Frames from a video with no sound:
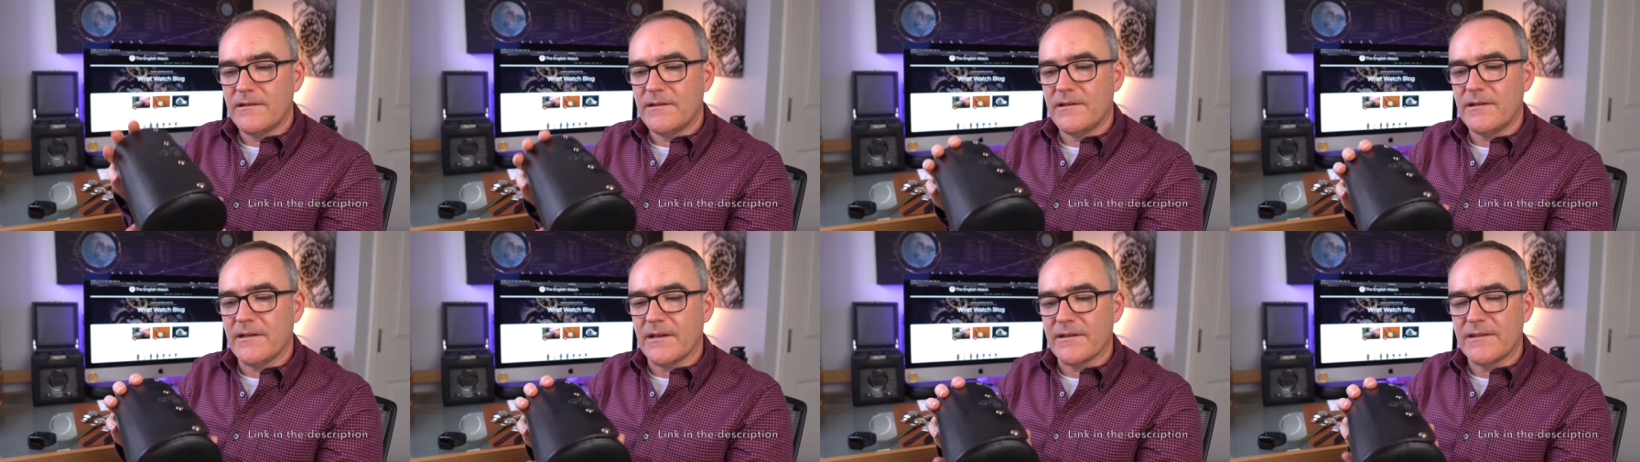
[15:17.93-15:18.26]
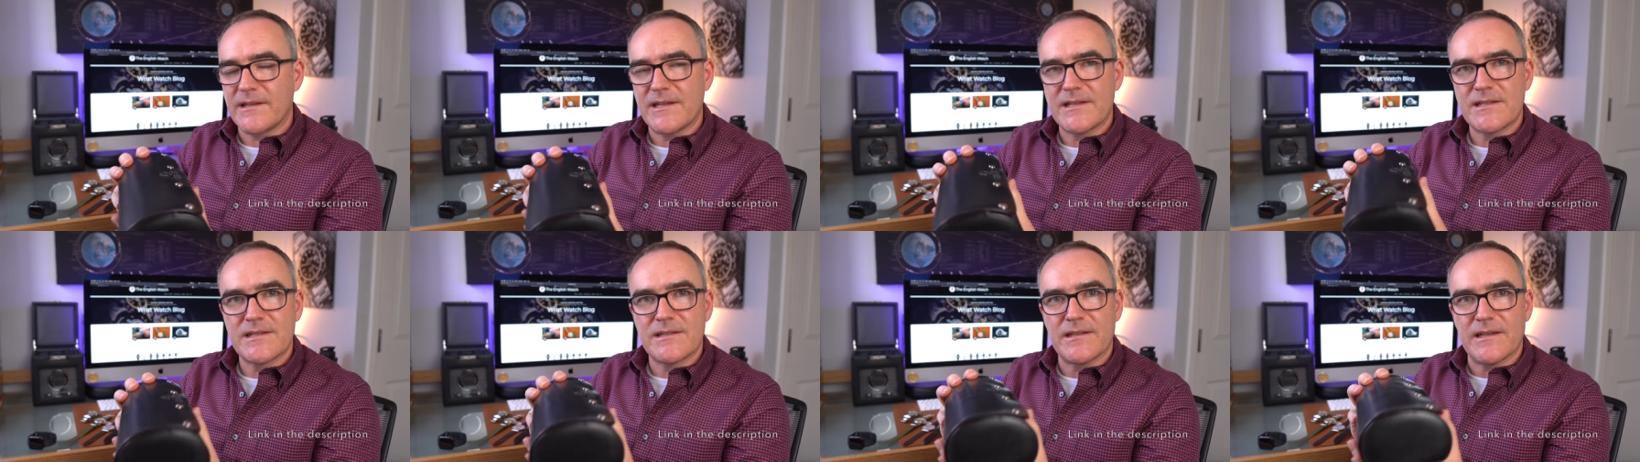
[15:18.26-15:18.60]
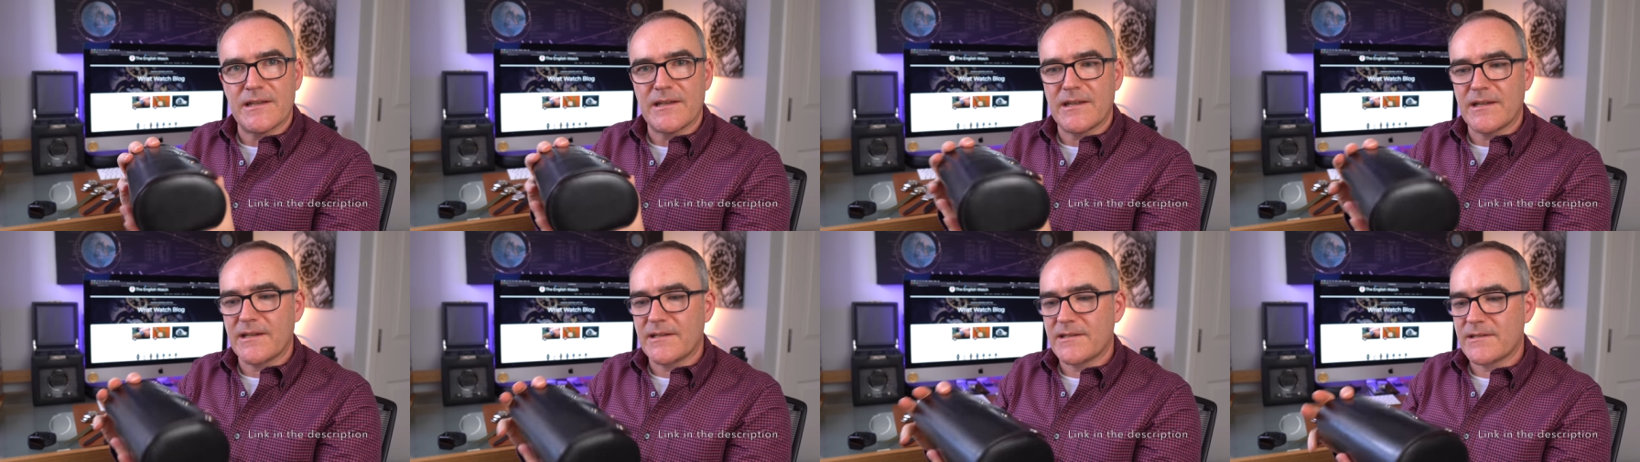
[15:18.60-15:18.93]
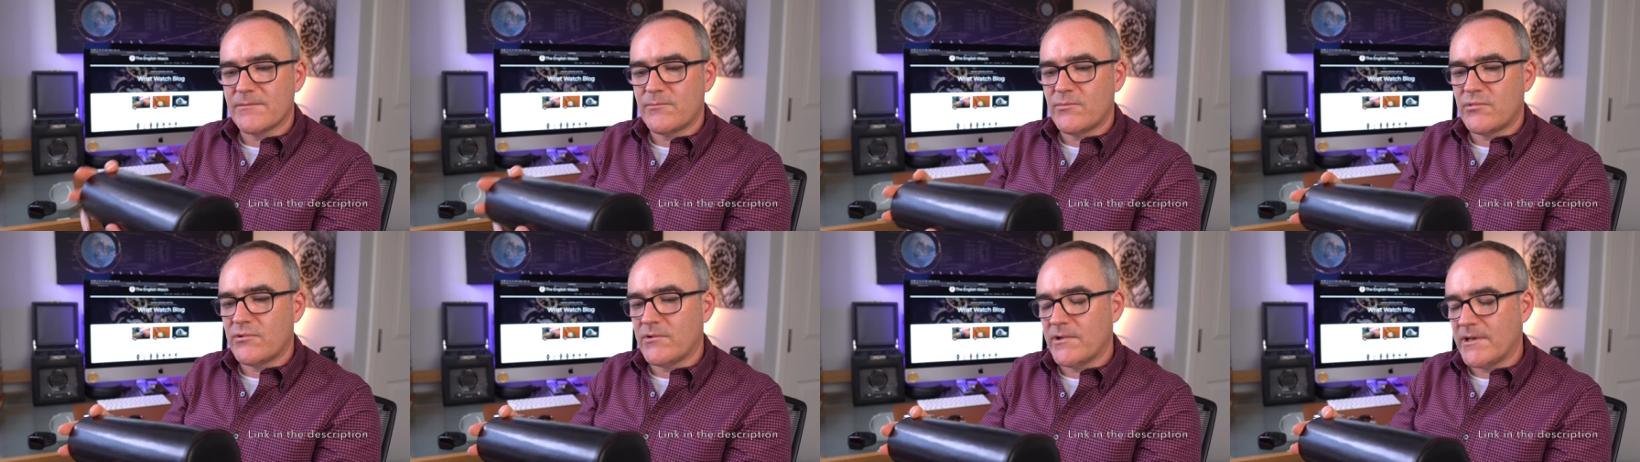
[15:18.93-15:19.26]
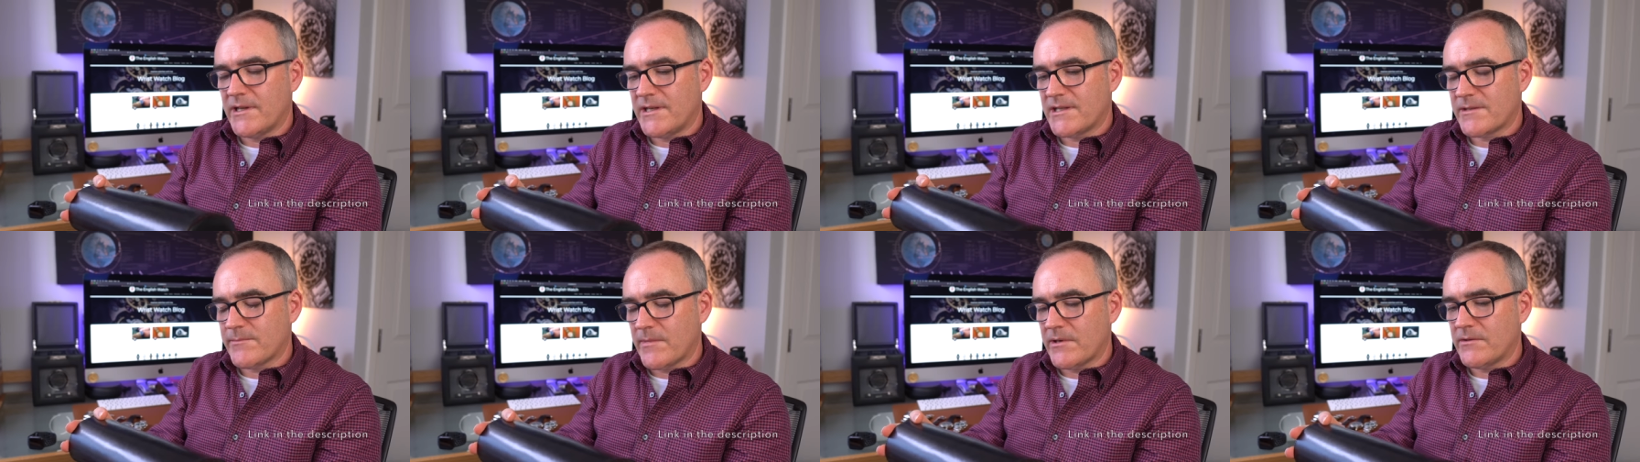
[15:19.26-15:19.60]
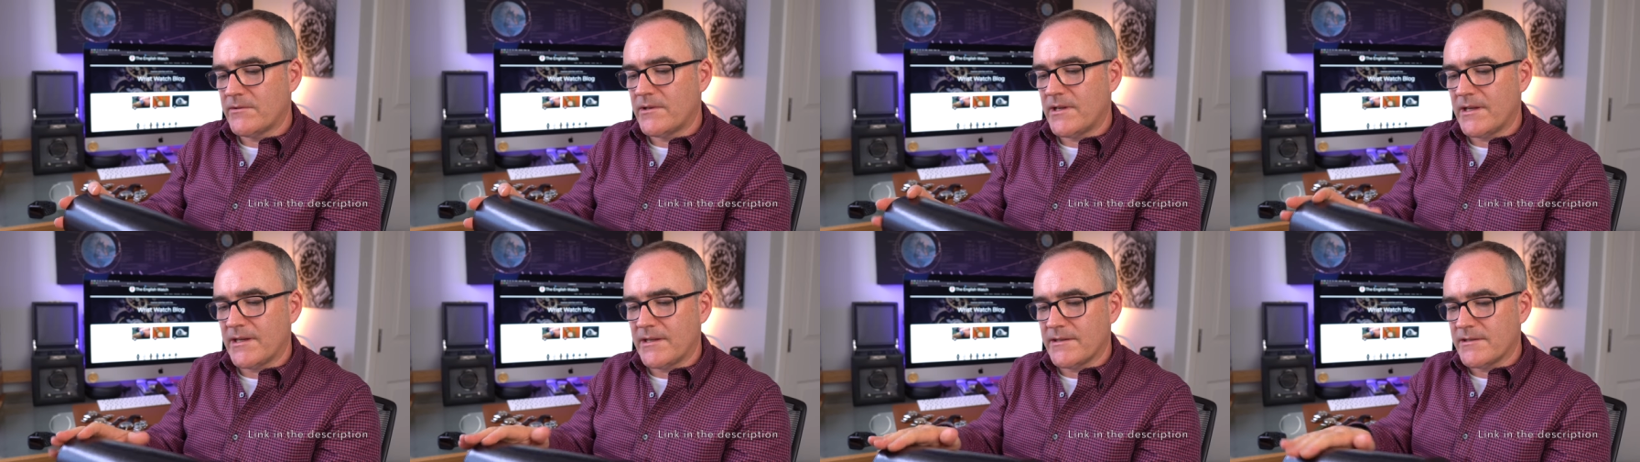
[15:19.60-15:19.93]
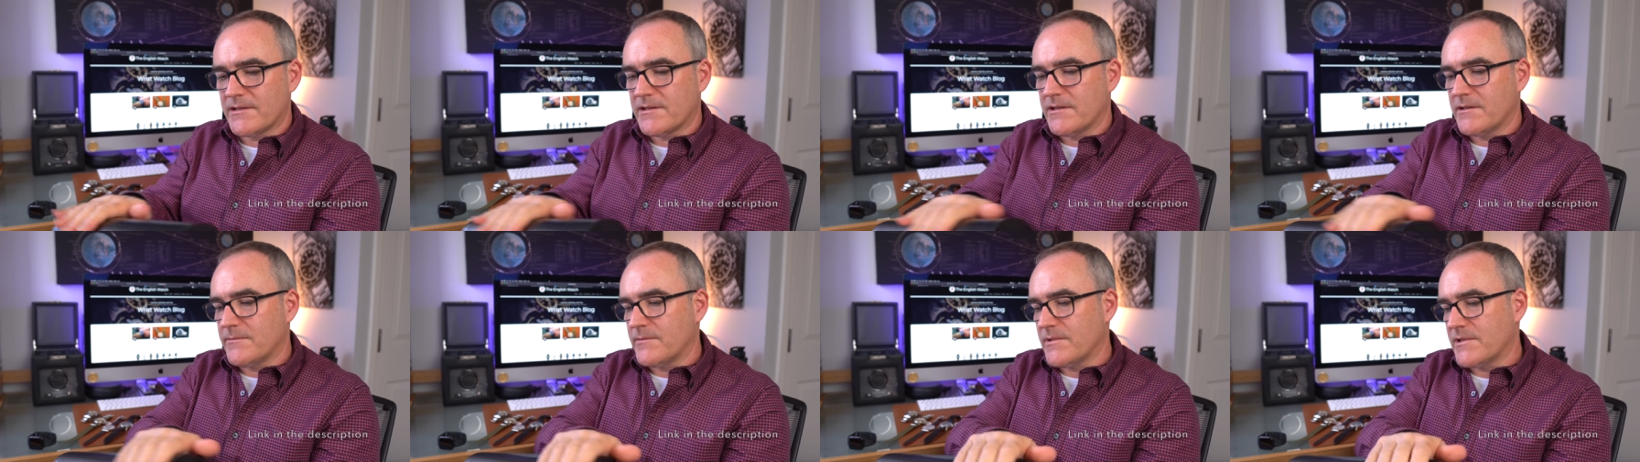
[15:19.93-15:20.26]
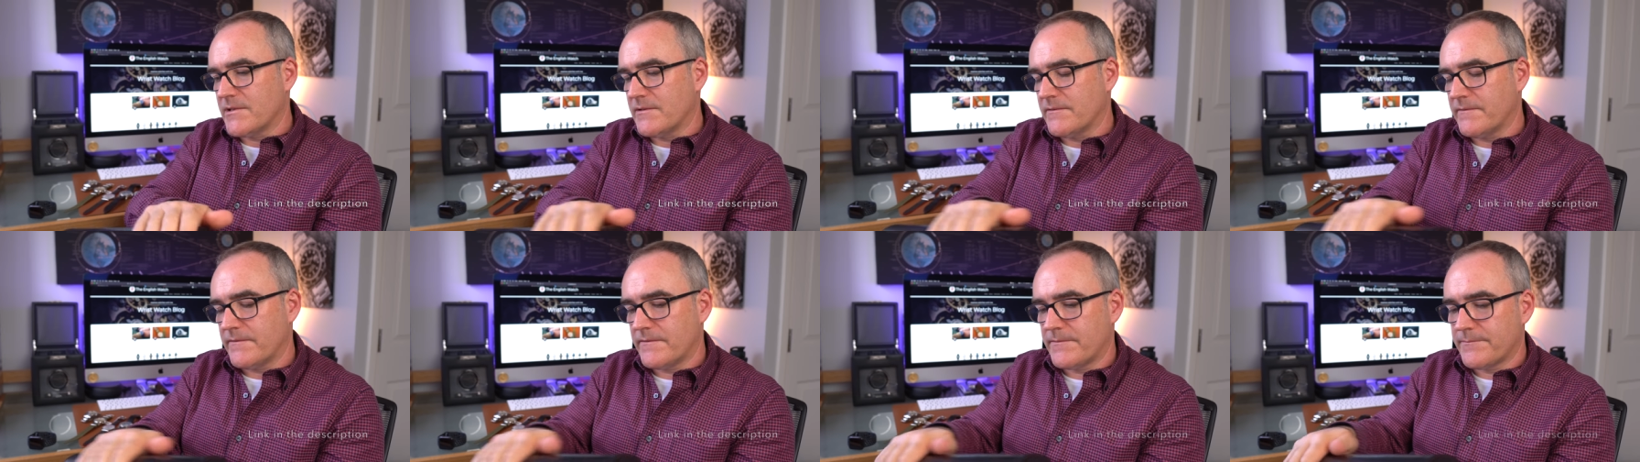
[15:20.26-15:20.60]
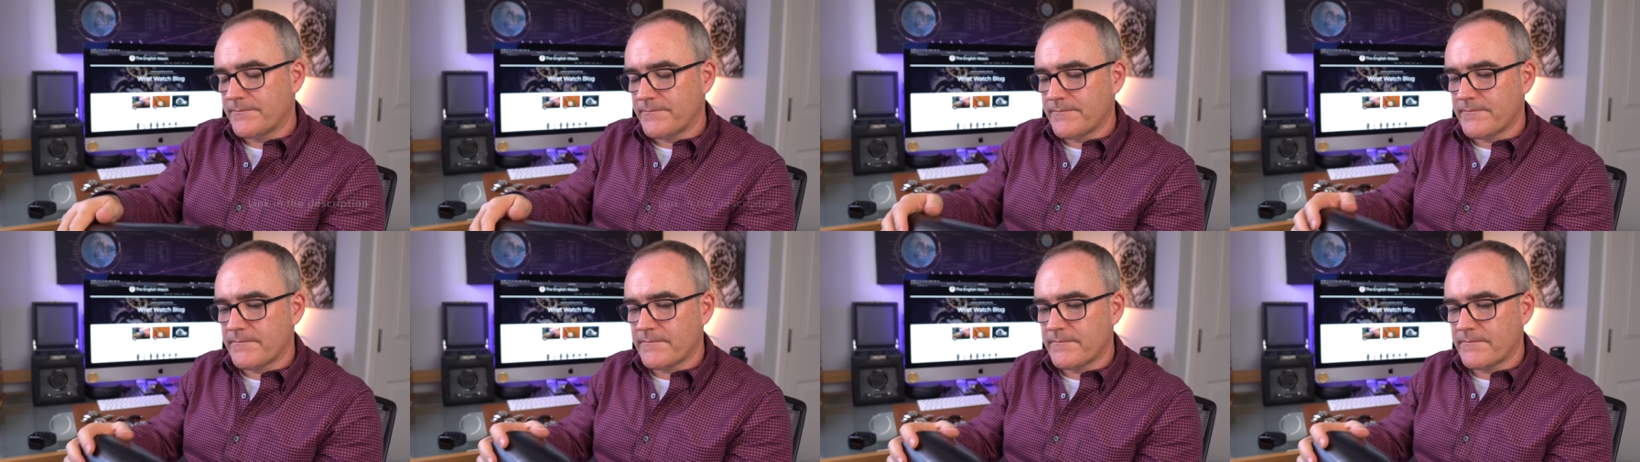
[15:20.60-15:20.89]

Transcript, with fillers: yeah this thing is pretty smoking in terms of